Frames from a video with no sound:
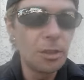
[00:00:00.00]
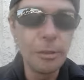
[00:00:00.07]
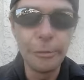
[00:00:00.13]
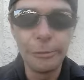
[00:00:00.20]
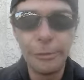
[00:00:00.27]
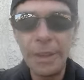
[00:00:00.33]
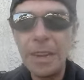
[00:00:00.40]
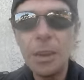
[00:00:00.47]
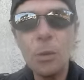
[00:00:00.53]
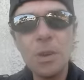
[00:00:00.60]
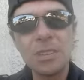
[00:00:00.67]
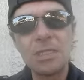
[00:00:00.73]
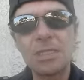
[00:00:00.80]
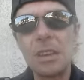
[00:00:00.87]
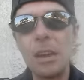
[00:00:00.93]
The
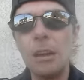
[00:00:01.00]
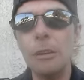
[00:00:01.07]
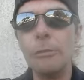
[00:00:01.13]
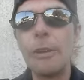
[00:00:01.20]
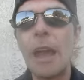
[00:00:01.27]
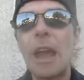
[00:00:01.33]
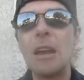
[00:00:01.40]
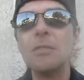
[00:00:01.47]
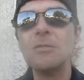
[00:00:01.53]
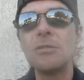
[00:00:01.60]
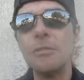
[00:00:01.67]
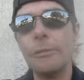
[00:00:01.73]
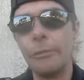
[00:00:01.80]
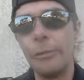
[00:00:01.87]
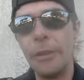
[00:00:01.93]
video itself has
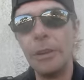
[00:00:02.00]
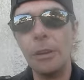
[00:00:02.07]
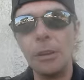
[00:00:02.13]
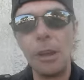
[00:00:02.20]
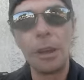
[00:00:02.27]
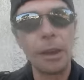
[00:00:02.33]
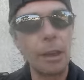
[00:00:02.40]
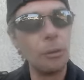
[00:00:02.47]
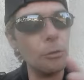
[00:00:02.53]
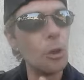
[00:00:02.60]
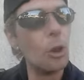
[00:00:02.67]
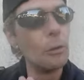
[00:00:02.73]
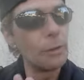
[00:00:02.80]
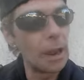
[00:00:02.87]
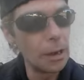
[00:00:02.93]
the feel, and I don't
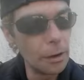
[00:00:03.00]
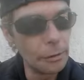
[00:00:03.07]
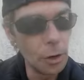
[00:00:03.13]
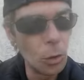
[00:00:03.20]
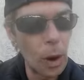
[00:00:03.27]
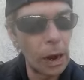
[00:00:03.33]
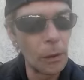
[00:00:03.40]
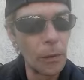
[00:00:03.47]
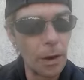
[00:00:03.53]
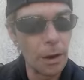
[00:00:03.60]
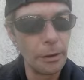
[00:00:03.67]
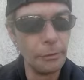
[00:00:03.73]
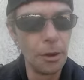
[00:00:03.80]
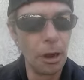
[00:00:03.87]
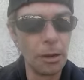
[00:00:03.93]
know if any of you out
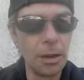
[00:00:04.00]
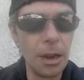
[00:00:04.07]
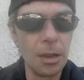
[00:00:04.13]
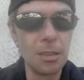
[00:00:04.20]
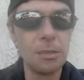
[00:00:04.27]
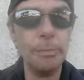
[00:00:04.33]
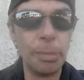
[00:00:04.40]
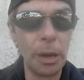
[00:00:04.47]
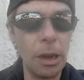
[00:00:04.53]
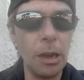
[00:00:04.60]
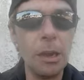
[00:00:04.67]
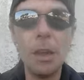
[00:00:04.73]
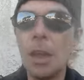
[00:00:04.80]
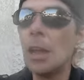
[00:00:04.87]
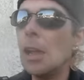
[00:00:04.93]
there have done this,
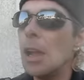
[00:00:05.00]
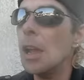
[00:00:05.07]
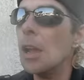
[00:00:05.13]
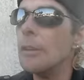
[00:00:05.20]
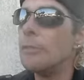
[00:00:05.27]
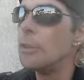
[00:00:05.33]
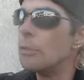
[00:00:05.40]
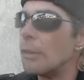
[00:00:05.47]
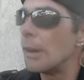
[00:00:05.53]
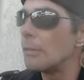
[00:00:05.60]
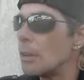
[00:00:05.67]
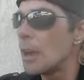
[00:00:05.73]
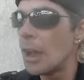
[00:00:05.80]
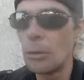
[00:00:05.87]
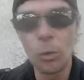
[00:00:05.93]
but if you've
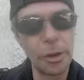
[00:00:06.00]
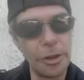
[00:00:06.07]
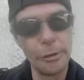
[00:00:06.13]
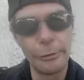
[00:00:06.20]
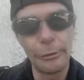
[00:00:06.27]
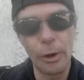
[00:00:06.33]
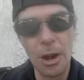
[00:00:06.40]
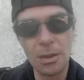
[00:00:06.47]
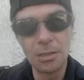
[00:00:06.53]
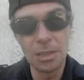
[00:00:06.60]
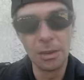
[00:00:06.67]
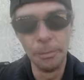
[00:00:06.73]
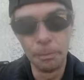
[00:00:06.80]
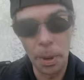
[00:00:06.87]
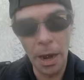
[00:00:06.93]
ever had one of your friends
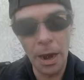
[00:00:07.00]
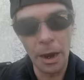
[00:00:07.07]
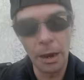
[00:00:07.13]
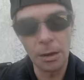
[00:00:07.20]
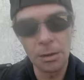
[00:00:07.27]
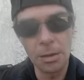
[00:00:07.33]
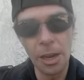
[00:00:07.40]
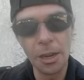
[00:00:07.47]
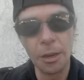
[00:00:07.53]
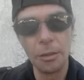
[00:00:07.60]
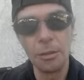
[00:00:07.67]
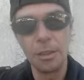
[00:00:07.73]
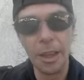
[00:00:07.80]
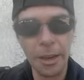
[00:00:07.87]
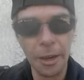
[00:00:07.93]
in a band
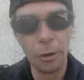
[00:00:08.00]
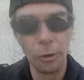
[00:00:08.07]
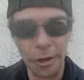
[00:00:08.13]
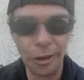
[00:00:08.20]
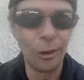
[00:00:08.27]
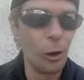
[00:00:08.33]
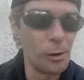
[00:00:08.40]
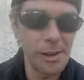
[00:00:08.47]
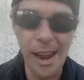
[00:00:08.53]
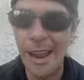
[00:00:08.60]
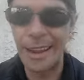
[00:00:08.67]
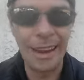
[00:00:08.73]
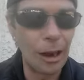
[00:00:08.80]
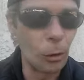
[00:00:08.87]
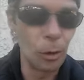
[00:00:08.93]
and they, you know, you go and
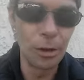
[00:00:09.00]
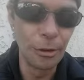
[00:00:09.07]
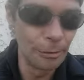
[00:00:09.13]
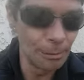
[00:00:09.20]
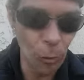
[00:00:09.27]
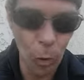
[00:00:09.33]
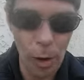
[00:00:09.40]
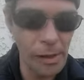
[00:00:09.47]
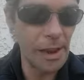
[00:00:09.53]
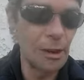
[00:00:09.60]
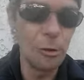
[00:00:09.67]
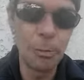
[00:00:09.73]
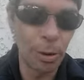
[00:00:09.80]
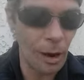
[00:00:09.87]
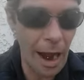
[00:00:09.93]
hang out with them while they
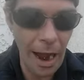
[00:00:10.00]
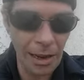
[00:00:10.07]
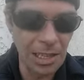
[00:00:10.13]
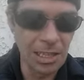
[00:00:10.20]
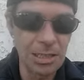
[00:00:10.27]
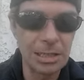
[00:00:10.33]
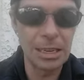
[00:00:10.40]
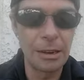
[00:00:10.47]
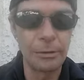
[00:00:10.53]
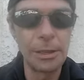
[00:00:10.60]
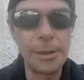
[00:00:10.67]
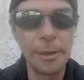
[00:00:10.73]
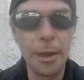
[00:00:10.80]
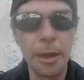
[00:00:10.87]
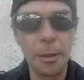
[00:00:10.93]
do practice and
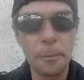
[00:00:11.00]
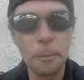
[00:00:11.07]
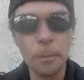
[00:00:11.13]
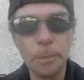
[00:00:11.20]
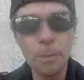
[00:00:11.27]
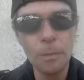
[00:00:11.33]
everything,